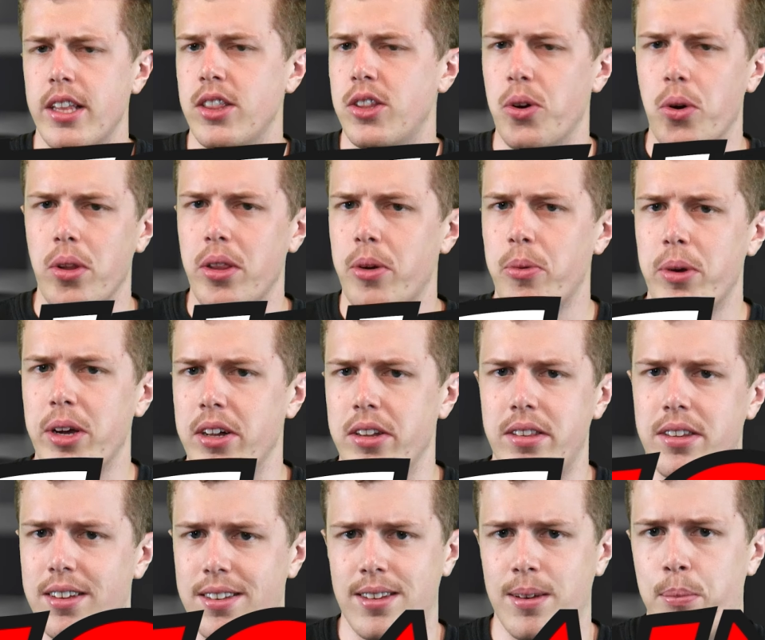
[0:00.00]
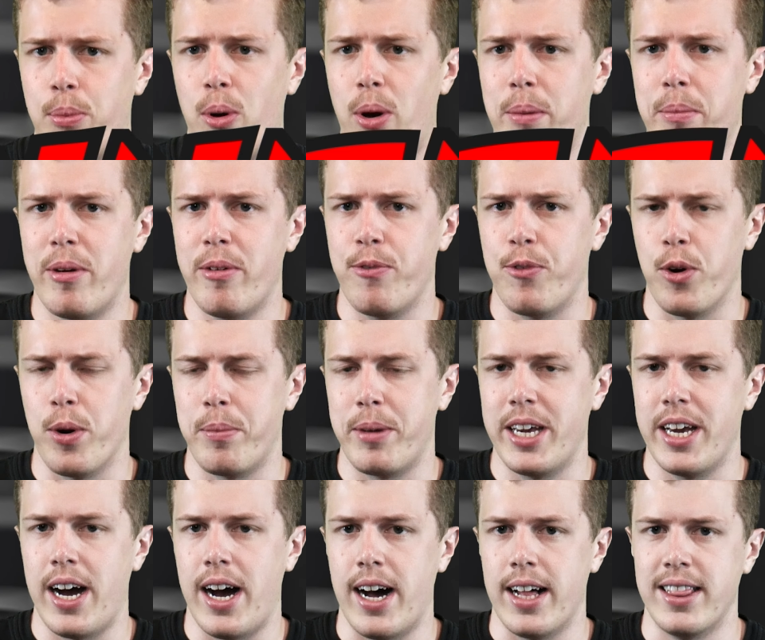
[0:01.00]
The only real disappointment for me
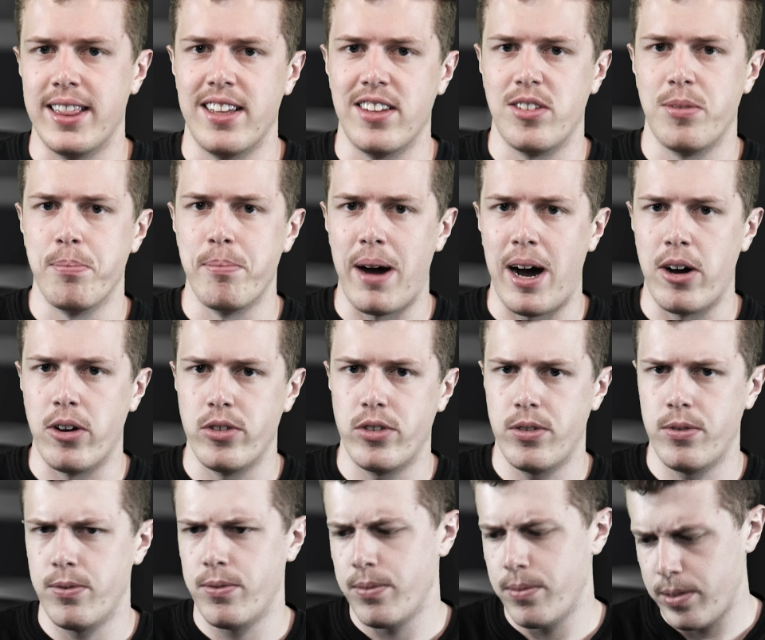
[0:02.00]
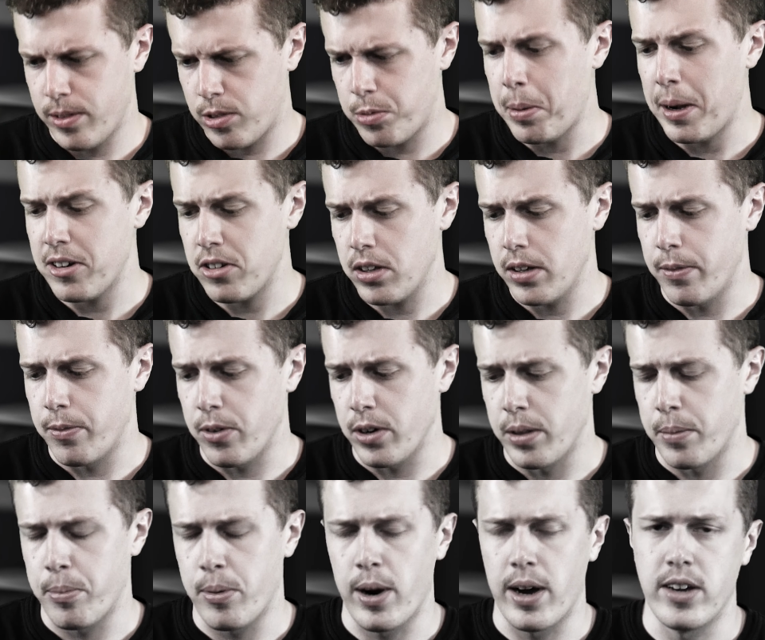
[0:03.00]
on this mouse, especially for the
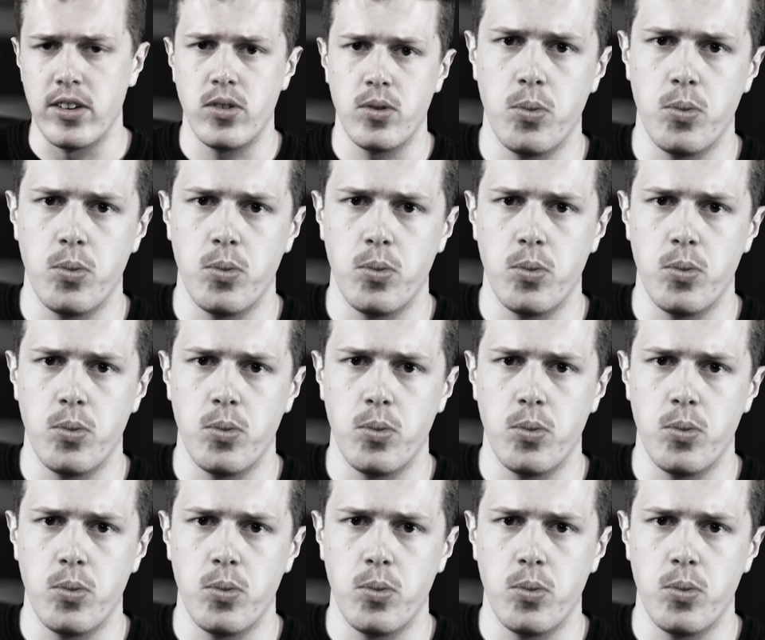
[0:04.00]
price,